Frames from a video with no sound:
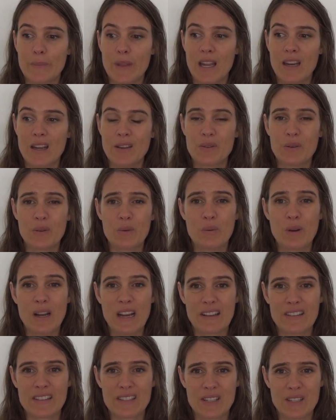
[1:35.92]
And I thought,
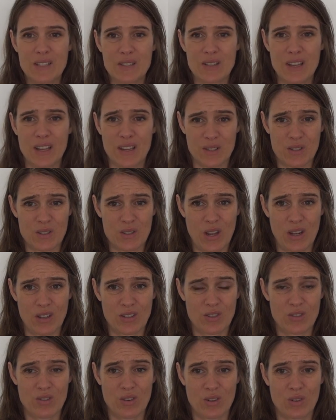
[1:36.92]
wow, this is like
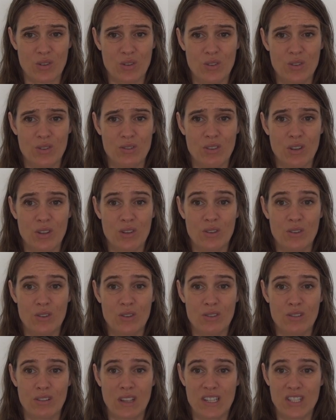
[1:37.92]
such not a
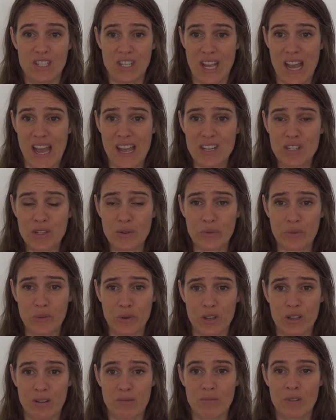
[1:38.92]
good education
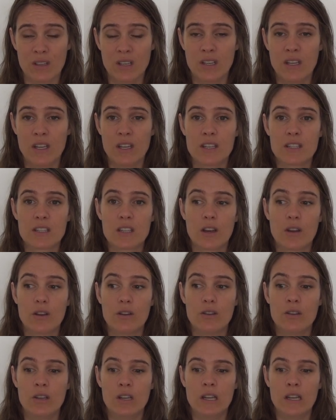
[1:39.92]
for him. So
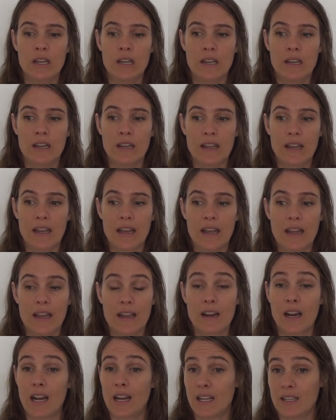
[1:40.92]

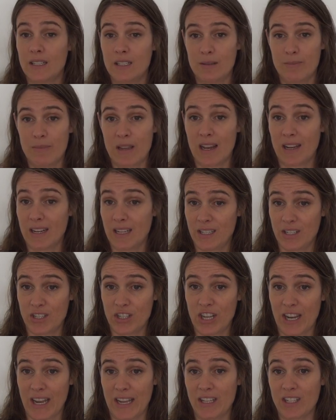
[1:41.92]
it highlighted to me I need to
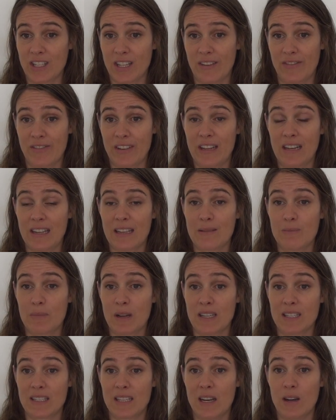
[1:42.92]
change that feeling in
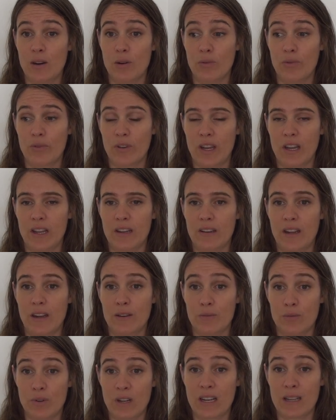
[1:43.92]
myself
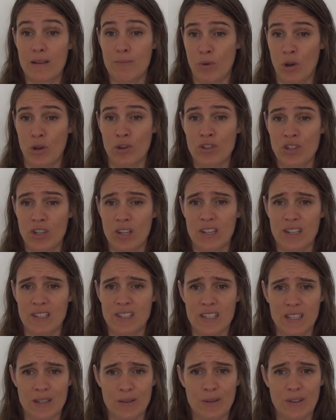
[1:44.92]
and really emotionally
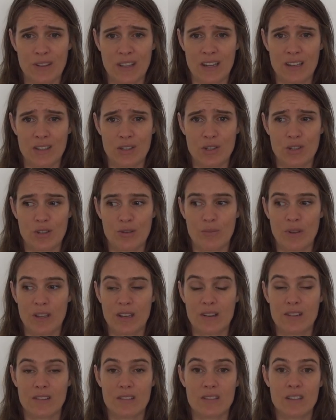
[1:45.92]
deal with that issue,
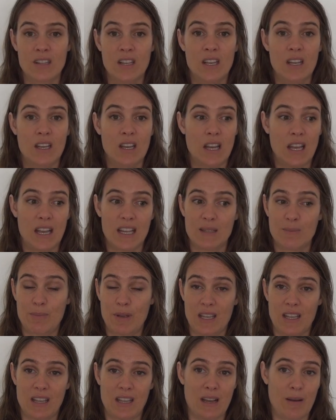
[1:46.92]
because he's
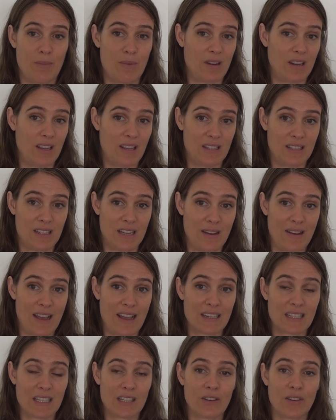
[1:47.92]
picking up and he's now
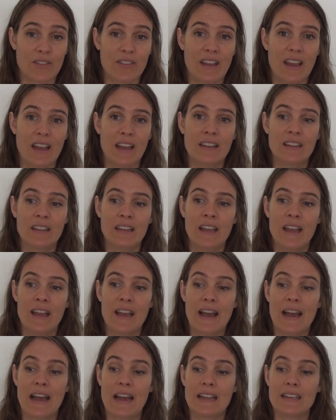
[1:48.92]
acting on that.
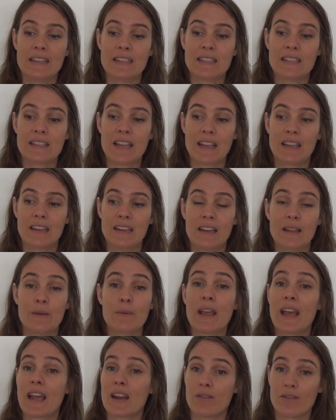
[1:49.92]
And secondly,
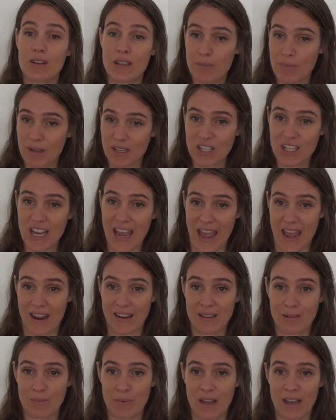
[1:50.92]
we had a really big
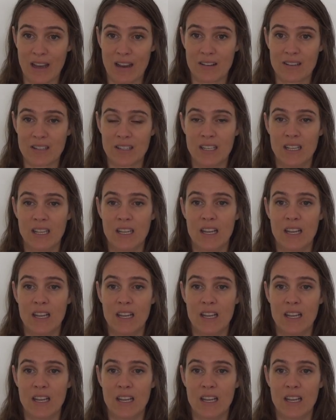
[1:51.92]
chat about